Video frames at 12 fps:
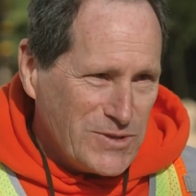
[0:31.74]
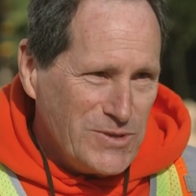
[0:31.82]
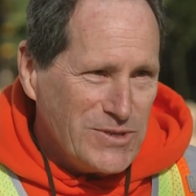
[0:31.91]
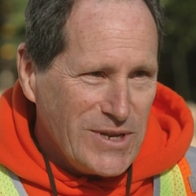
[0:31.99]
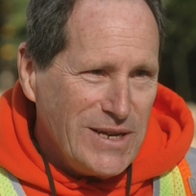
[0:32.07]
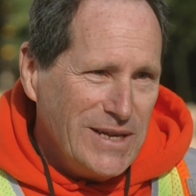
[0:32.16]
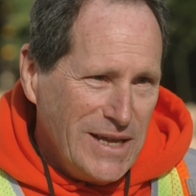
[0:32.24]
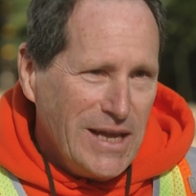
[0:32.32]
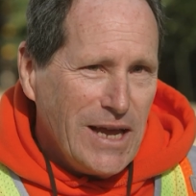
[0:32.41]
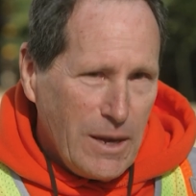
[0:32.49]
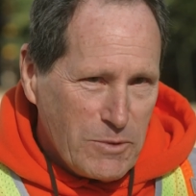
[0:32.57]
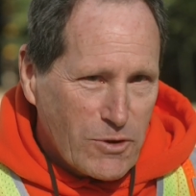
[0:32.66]
Souza.
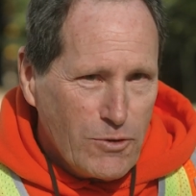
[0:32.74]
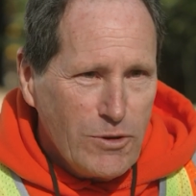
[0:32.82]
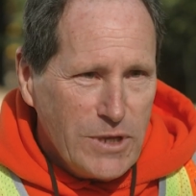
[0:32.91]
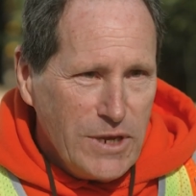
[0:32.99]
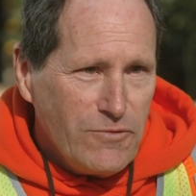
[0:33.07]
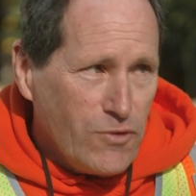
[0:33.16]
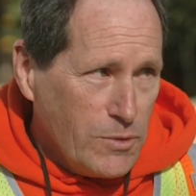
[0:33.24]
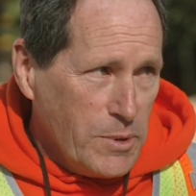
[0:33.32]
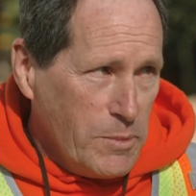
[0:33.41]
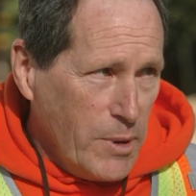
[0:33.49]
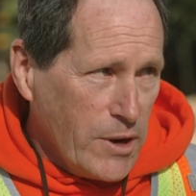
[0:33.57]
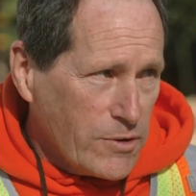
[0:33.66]
I'm the crew lead for the
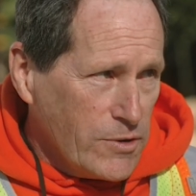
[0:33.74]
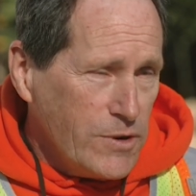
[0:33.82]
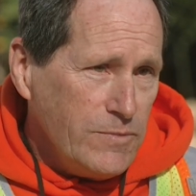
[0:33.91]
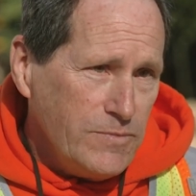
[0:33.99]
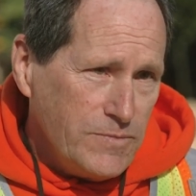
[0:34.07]
repair crew.